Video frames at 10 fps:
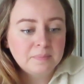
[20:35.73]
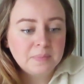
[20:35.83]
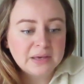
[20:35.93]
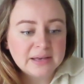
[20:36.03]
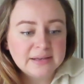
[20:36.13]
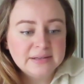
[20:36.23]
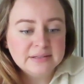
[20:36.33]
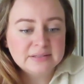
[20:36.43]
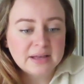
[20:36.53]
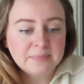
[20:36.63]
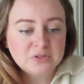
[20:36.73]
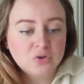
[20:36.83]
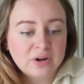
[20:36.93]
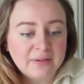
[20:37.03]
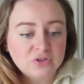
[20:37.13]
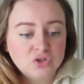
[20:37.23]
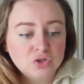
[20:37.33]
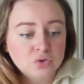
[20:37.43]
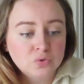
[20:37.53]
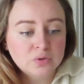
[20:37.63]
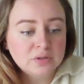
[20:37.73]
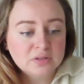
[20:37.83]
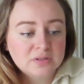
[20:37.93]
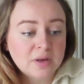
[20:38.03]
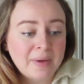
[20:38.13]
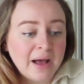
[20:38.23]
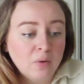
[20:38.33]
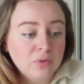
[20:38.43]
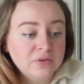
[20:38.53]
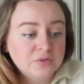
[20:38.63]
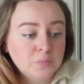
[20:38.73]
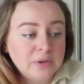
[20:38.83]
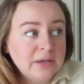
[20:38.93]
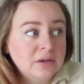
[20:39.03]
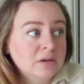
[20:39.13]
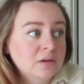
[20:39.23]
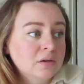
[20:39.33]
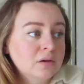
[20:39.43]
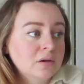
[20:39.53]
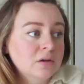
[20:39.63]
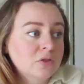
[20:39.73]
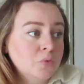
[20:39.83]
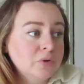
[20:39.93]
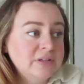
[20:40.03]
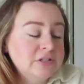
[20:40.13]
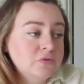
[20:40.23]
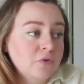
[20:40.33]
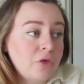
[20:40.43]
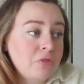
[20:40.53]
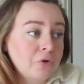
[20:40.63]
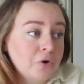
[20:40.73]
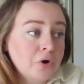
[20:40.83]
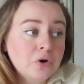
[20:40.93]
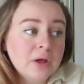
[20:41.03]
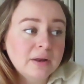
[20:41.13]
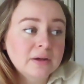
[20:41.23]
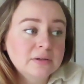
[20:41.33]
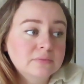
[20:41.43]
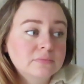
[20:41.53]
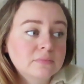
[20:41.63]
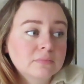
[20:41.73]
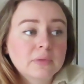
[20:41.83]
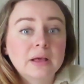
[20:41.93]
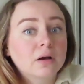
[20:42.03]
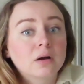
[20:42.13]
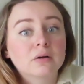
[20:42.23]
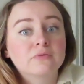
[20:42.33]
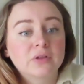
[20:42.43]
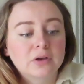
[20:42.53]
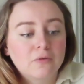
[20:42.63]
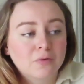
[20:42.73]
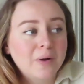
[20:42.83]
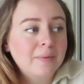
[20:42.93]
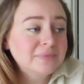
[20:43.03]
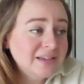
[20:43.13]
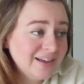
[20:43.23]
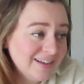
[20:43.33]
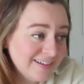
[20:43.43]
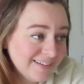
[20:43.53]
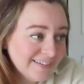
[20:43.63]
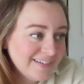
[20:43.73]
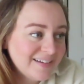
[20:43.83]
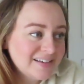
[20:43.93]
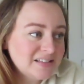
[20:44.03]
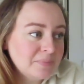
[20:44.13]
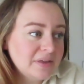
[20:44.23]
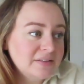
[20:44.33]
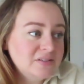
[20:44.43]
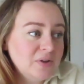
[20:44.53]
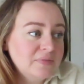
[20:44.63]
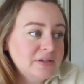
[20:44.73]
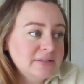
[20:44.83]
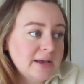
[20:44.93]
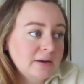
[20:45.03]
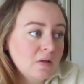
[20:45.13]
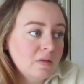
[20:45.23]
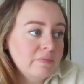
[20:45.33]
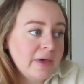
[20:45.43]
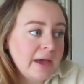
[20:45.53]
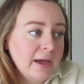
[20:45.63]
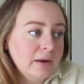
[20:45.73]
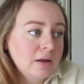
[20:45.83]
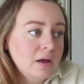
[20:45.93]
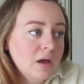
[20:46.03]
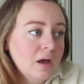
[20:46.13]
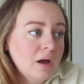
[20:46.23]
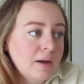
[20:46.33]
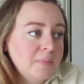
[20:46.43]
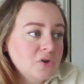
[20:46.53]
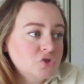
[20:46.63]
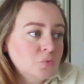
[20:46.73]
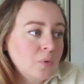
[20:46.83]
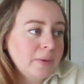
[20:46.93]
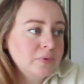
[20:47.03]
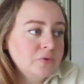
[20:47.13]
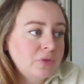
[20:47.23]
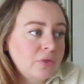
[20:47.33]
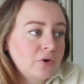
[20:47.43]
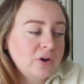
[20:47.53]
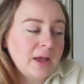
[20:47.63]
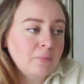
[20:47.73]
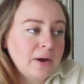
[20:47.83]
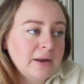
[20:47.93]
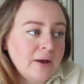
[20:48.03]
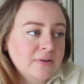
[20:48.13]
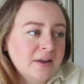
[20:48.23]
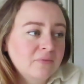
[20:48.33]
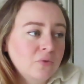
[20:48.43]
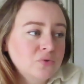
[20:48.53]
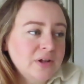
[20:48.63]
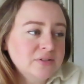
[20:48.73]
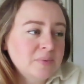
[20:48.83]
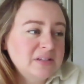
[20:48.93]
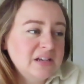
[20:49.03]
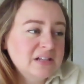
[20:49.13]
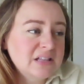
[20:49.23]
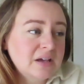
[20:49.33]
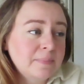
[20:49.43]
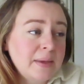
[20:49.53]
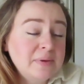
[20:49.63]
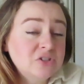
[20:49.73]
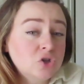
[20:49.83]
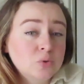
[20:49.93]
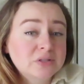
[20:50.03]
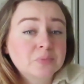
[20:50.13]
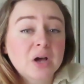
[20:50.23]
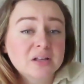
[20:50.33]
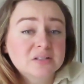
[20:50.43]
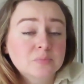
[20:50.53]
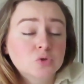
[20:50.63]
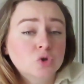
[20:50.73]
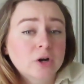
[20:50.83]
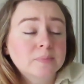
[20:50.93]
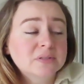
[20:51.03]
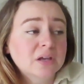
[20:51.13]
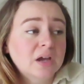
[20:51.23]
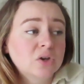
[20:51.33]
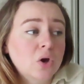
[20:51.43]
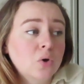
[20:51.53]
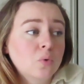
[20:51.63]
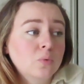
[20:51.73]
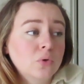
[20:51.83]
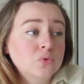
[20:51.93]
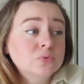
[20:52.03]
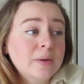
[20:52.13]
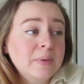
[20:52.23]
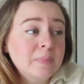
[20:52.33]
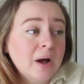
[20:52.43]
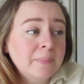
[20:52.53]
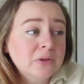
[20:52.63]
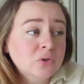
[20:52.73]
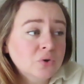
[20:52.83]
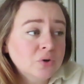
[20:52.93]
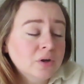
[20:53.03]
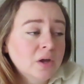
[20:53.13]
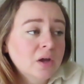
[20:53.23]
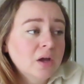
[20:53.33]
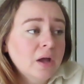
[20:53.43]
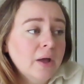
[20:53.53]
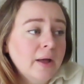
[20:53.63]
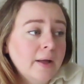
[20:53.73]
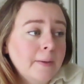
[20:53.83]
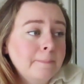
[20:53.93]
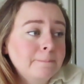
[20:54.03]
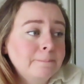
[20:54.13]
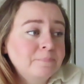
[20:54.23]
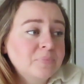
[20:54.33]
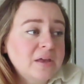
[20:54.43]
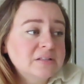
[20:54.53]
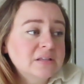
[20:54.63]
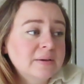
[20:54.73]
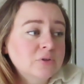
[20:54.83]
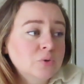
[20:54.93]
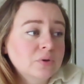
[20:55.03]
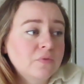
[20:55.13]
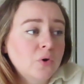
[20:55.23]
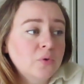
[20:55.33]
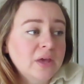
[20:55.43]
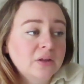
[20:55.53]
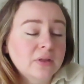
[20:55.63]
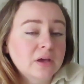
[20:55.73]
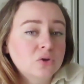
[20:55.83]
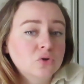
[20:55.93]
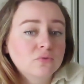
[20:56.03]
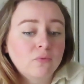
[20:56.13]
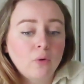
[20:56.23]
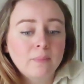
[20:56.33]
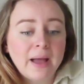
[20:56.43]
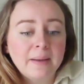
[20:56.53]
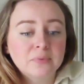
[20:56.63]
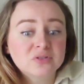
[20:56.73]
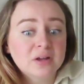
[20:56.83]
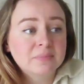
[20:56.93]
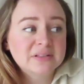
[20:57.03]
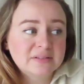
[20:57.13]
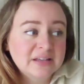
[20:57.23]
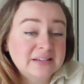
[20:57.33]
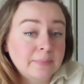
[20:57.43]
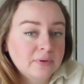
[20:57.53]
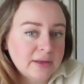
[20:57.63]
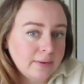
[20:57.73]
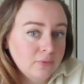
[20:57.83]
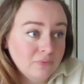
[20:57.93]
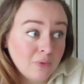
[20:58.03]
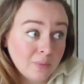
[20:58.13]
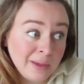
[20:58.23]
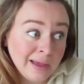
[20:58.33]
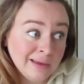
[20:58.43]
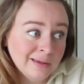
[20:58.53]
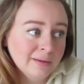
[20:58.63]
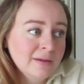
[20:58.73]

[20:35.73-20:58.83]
Because I'm still gonna have to do somehow this week the releases for the 3rd, and I'm like feeling overwhelmed because I still have to design all of that. I'm not sure what I'm gonna do for the 3rd yet. Right now I kind of wrote down some ideas, like maybe start doing some custom scripts. Like I know those might be popular. I was thinking about doing a photo kit in like a new format, which means that take time to design a new format.